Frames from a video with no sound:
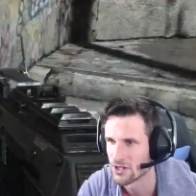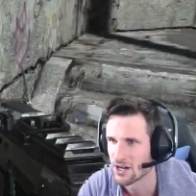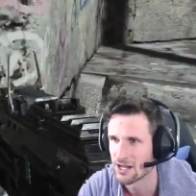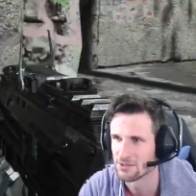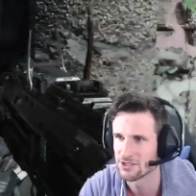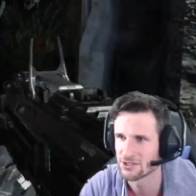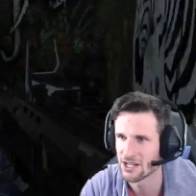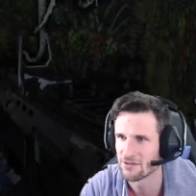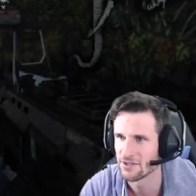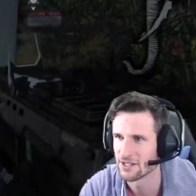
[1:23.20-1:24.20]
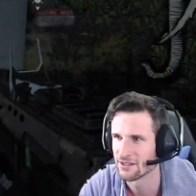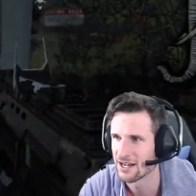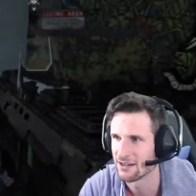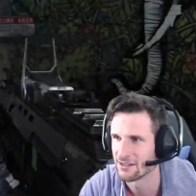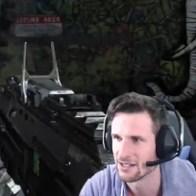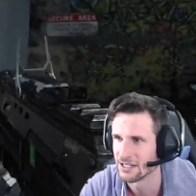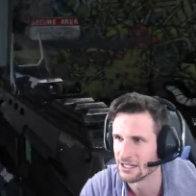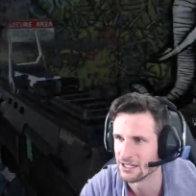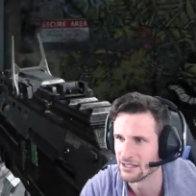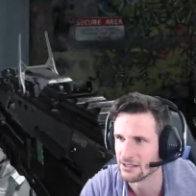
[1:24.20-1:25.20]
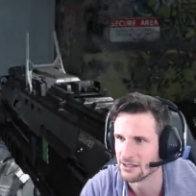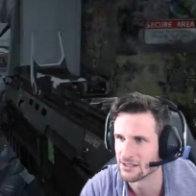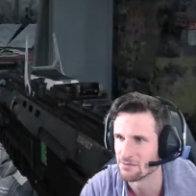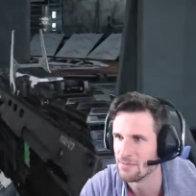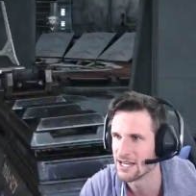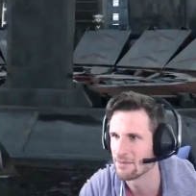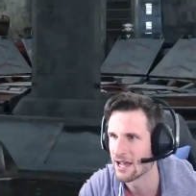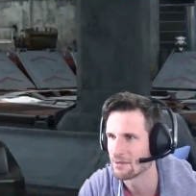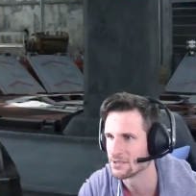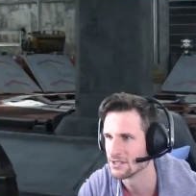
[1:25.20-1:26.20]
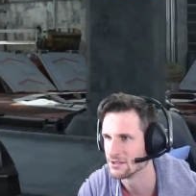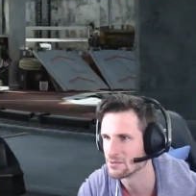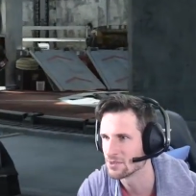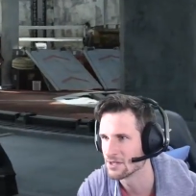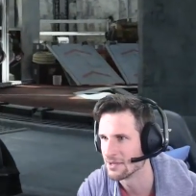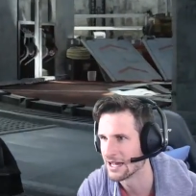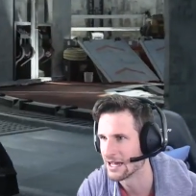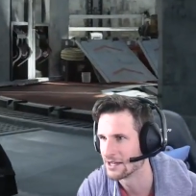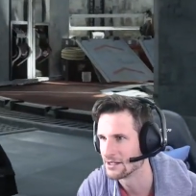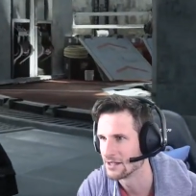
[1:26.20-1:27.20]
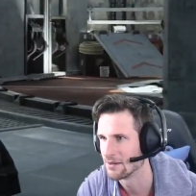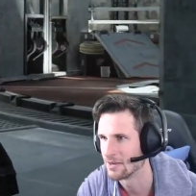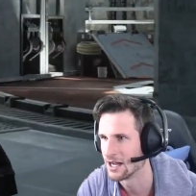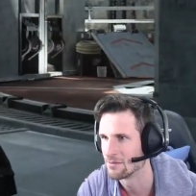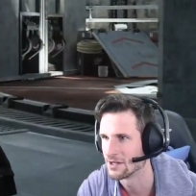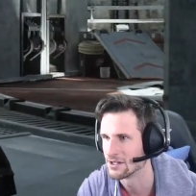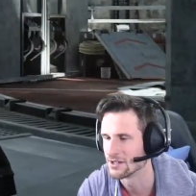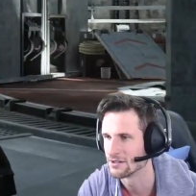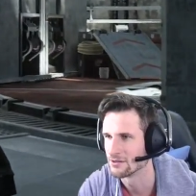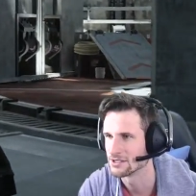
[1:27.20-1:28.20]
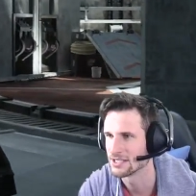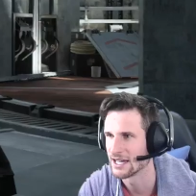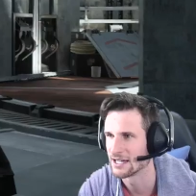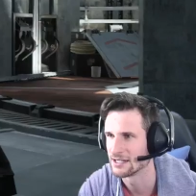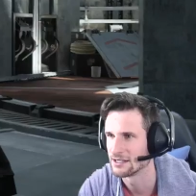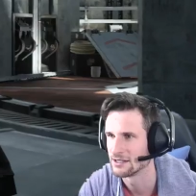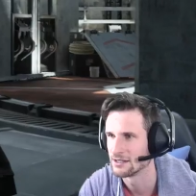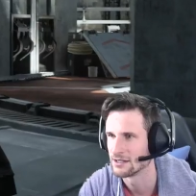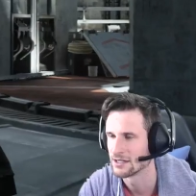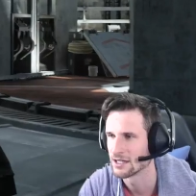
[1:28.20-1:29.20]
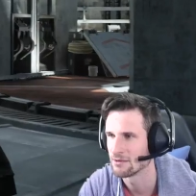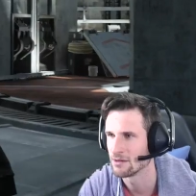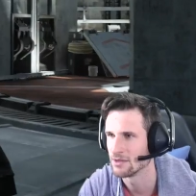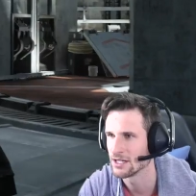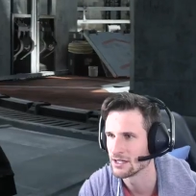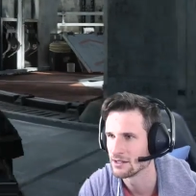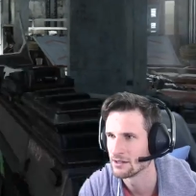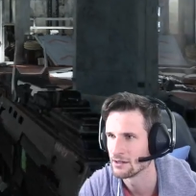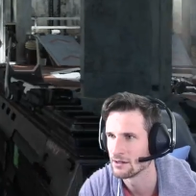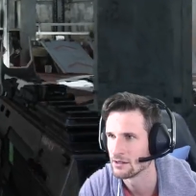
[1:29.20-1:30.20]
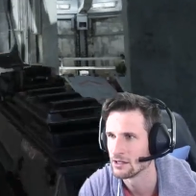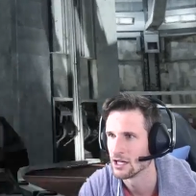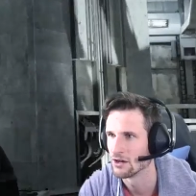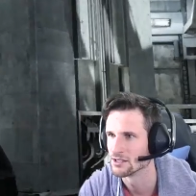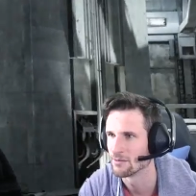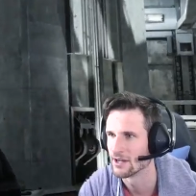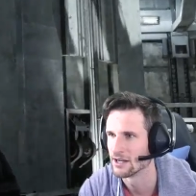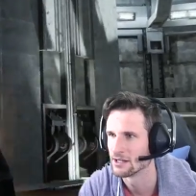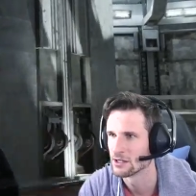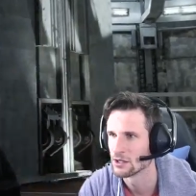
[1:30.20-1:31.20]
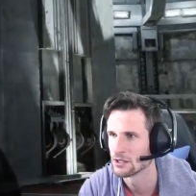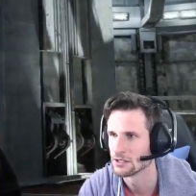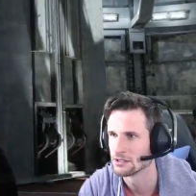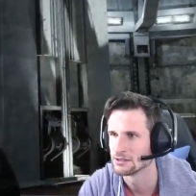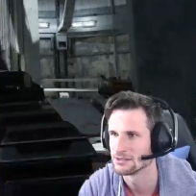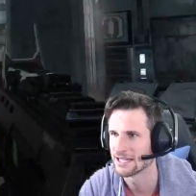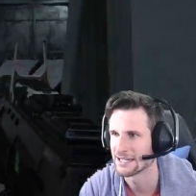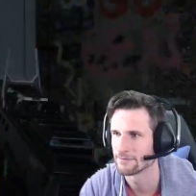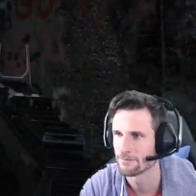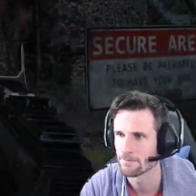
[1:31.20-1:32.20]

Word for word: are, and I'm still trying to figure out uh, this mini-map, too. It's pretty bad, in my opinion. Where's he at? Come on, buddy. Oh, he's up there. Dang it.